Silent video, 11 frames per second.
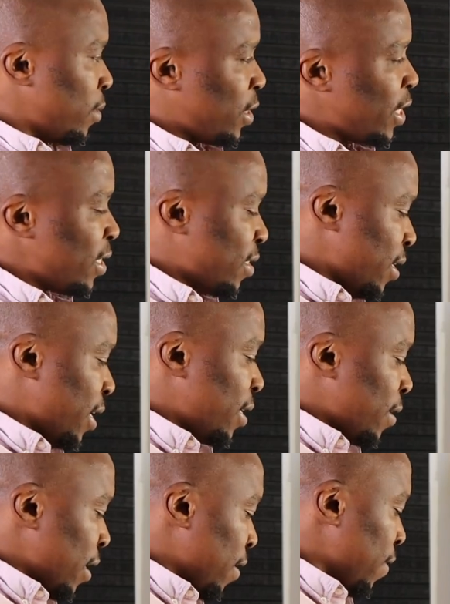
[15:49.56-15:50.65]
GNS3
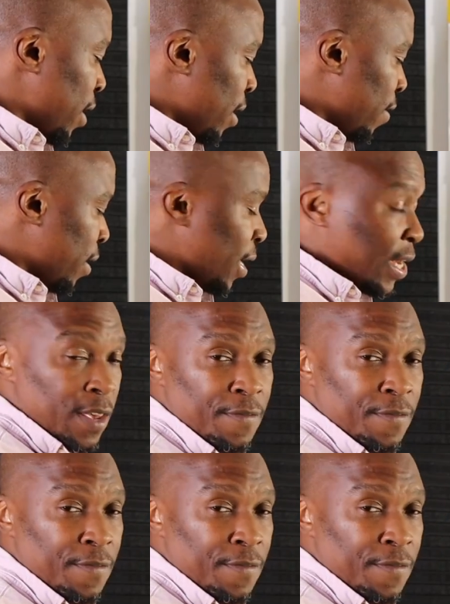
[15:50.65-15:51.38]
and, and, and, and